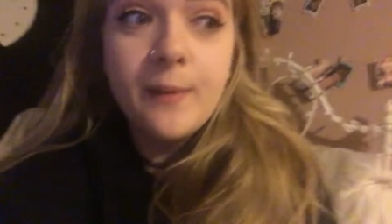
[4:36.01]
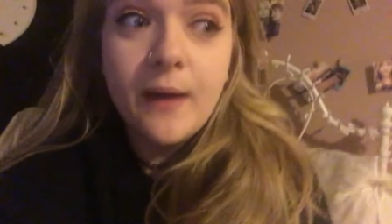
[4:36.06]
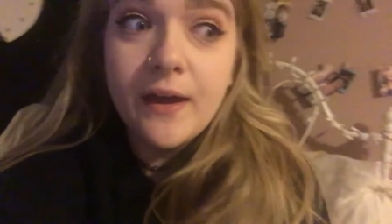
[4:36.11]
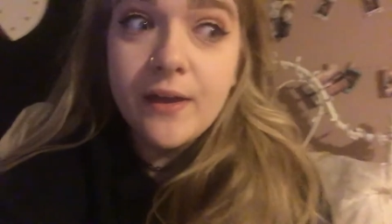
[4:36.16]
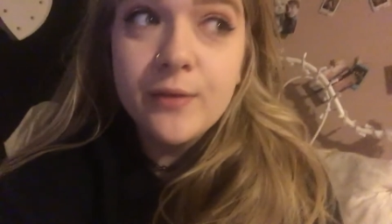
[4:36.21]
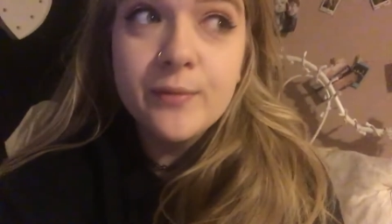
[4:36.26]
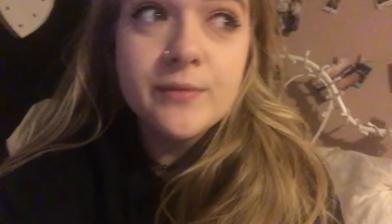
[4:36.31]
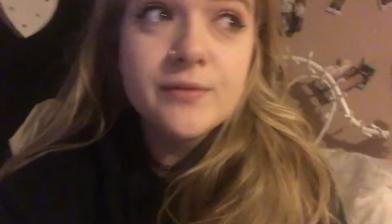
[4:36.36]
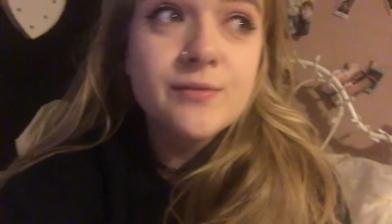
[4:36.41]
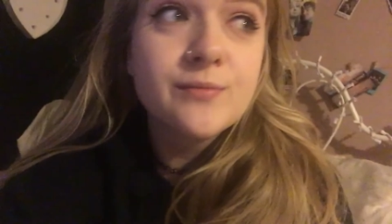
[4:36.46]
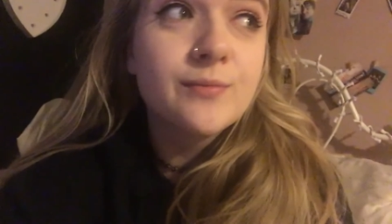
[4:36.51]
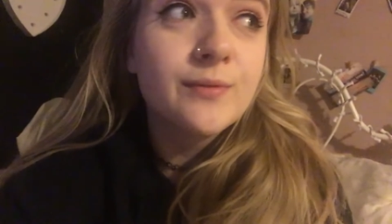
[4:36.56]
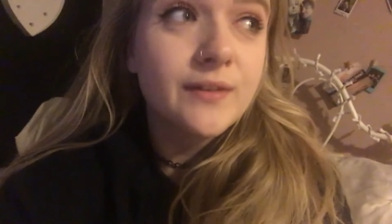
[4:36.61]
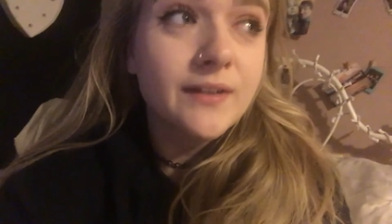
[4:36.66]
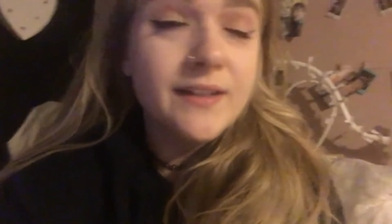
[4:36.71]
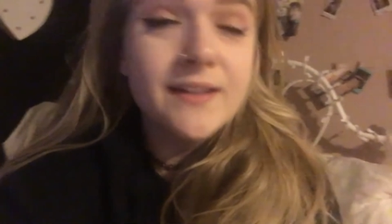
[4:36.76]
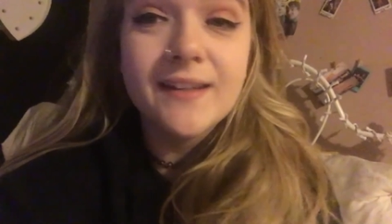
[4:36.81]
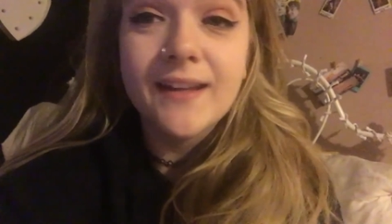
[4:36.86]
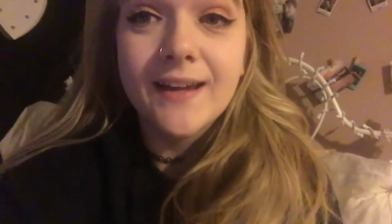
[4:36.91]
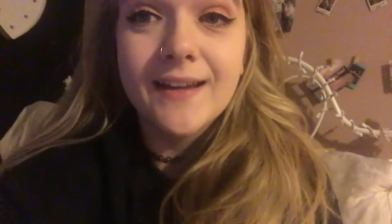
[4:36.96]
The bath was
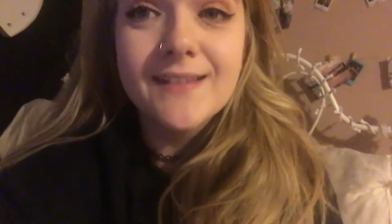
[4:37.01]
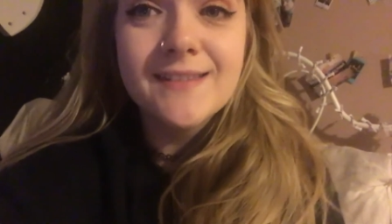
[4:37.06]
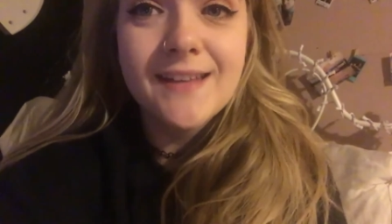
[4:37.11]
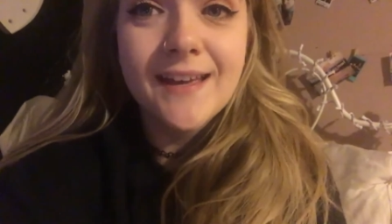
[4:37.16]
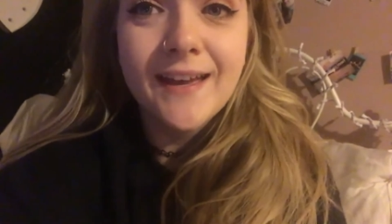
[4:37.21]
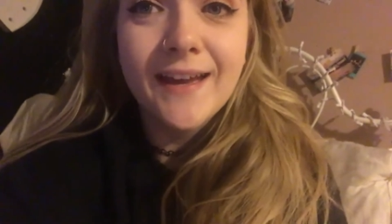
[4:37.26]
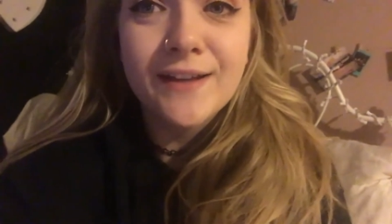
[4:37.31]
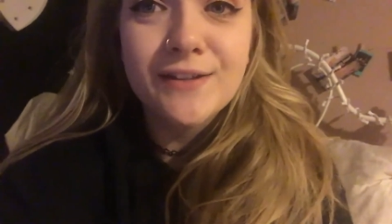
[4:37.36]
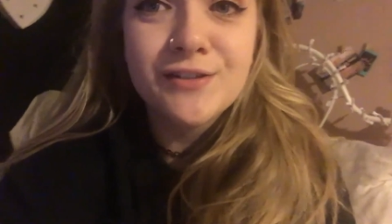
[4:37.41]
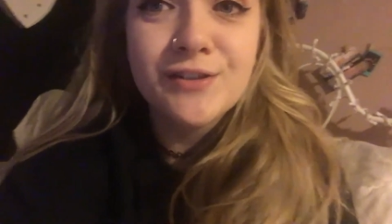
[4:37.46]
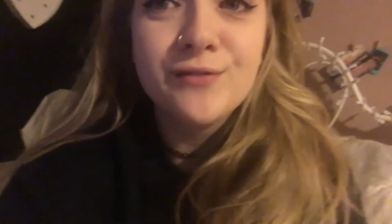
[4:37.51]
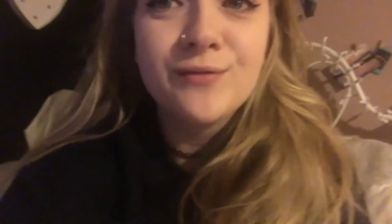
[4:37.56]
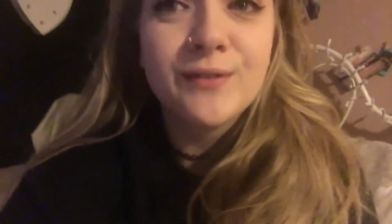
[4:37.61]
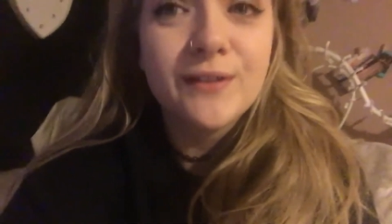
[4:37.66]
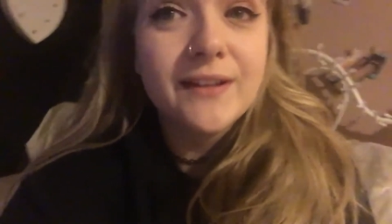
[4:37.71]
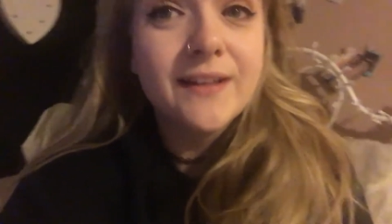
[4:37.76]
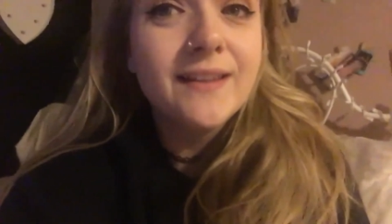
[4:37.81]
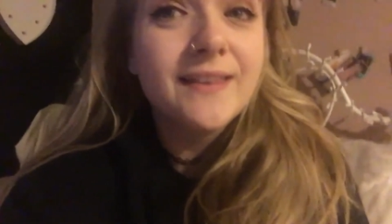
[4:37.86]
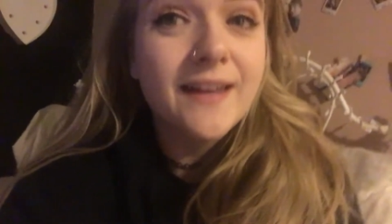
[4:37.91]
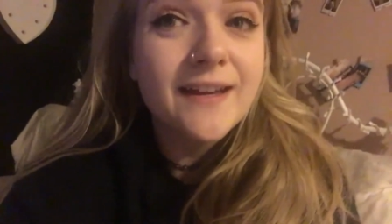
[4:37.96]
really nice. I actually
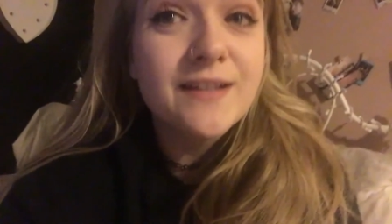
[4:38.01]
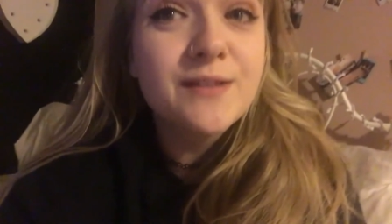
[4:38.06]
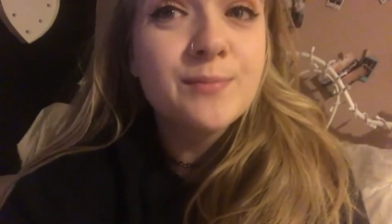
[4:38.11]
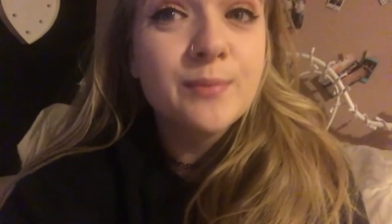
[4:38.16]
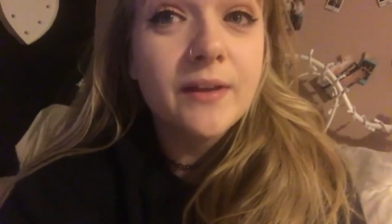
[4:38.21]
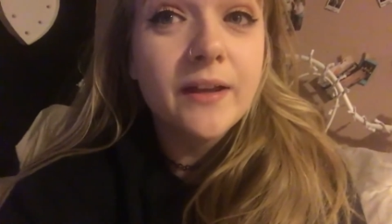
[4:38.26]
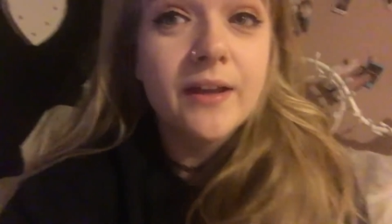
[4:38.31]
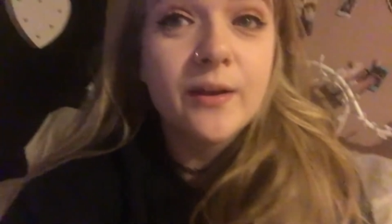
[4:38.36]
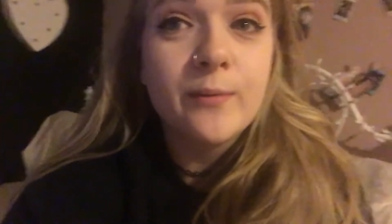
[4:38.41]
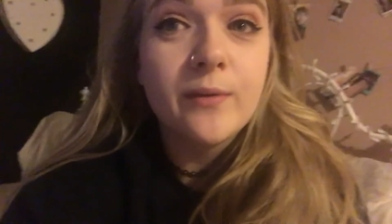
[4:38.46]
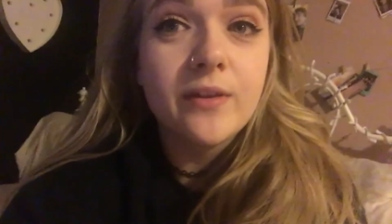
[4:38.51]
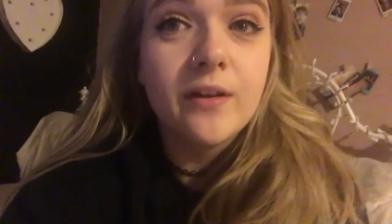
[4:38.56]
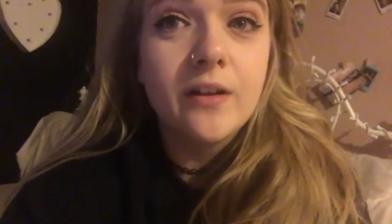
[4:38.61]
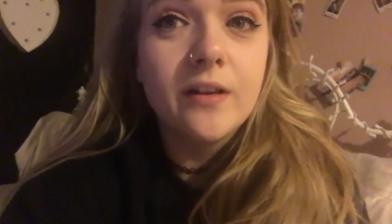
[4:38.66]
really liked playing with